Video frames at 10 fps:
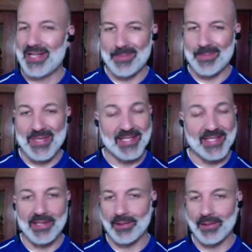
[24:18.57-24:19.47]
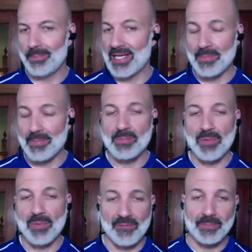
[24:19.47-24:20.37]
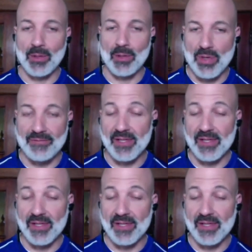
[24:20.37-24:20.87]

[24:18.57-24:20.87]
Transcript: It might not be ideal or it might not be perfect,